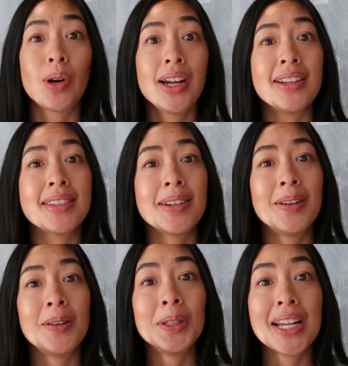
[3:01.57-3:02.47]
right,
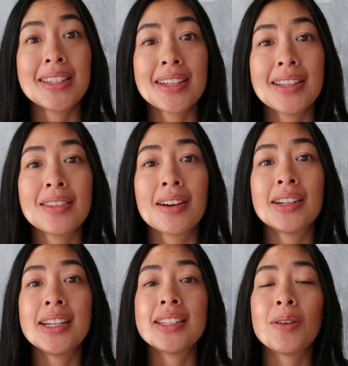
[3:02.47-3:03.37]
so let's get
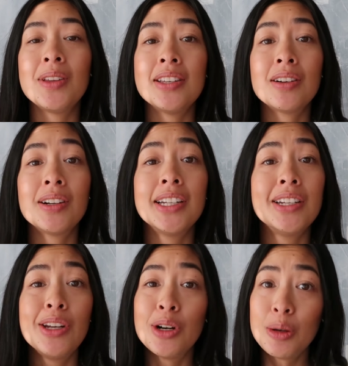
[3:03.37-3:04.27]
started. So these are
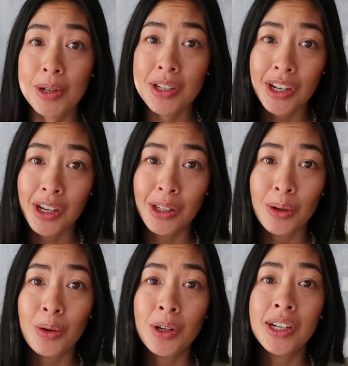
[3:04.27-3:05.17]
in no particular
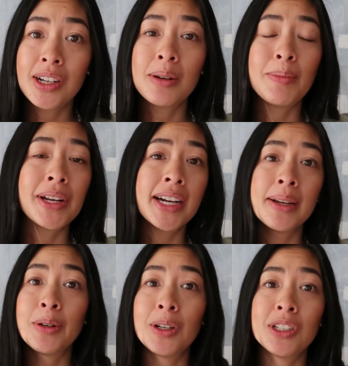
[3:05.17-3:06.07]
order, but I
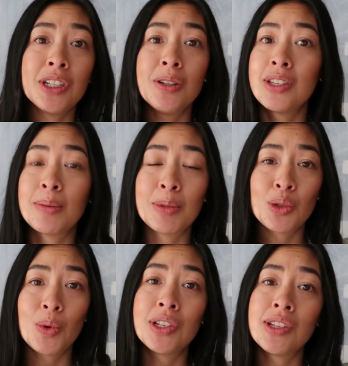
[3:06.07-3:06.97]
am going to use
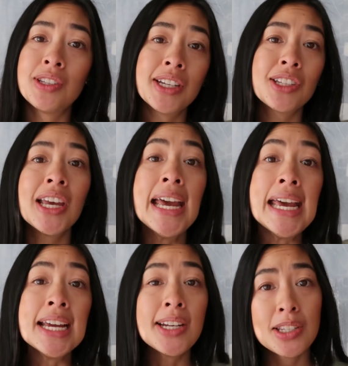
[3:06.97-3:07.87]
numbers 1 to 6
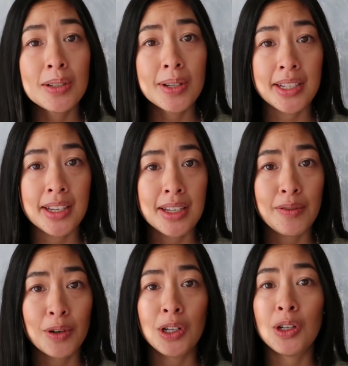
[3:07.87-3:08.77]
just so it's easy
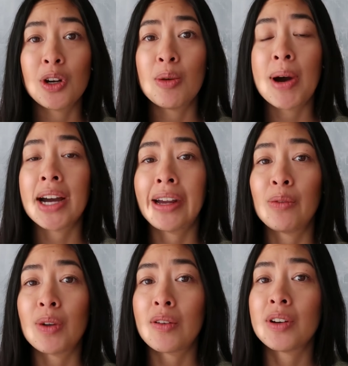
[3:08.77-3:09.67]
for you to go back
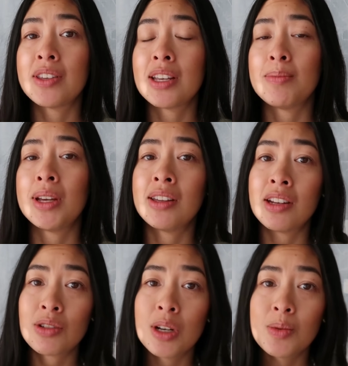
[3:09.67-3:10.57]
and reference them in the
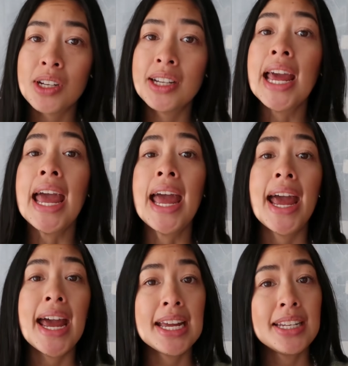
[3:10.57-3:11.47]
description.
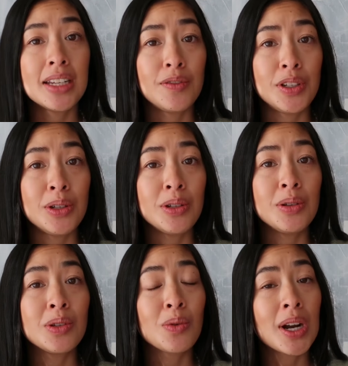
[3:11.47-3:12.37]
And if you
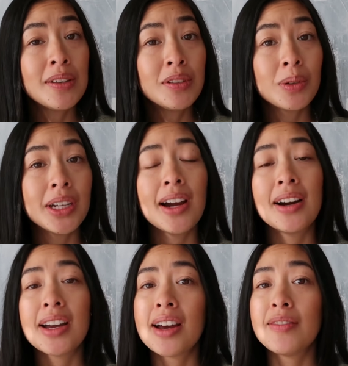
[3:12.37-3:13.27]
use Ravelry,
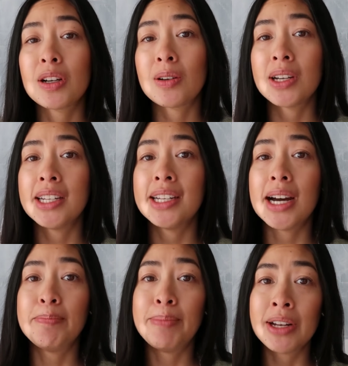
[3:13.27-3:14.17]
I have created
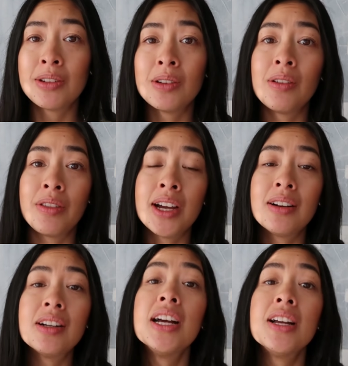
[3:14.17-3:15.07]
a bundle
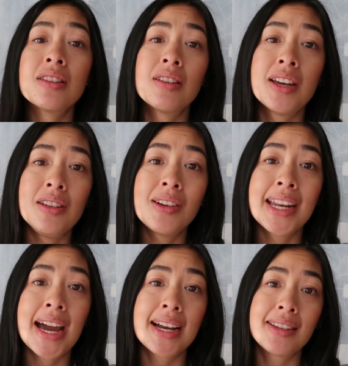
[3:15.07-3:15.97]
there so that you
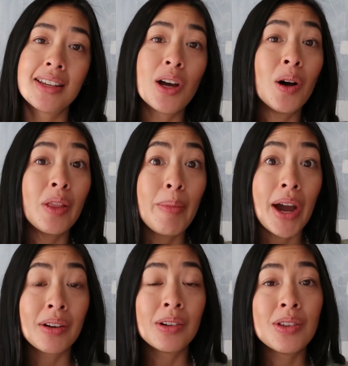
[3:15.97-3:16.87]
can access all the
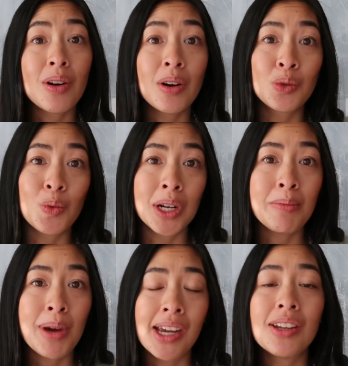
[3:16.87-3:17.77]
patterns on one
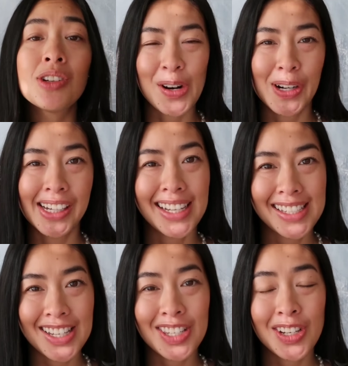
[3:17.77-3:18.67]
page. All right,
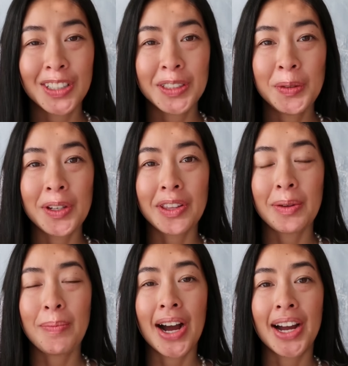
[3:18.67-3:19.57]
let's get started
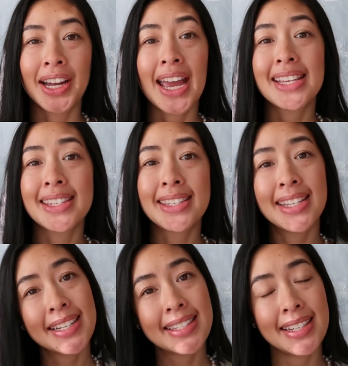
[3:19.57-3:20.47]
with my
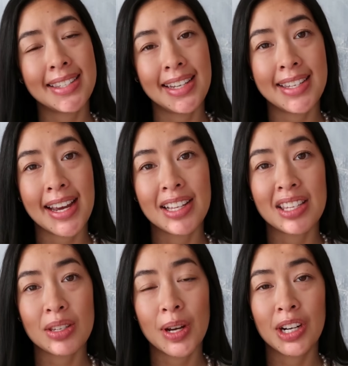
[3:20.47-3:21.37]
6
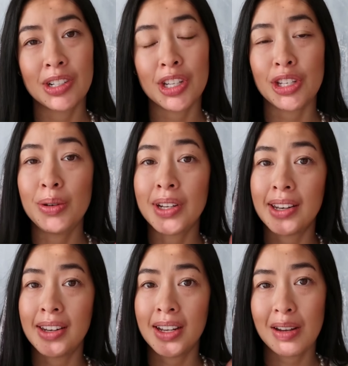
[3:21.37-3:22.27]
Sézane sweaters you
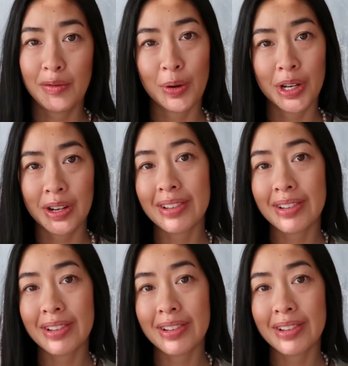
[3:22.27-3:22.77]
can knit for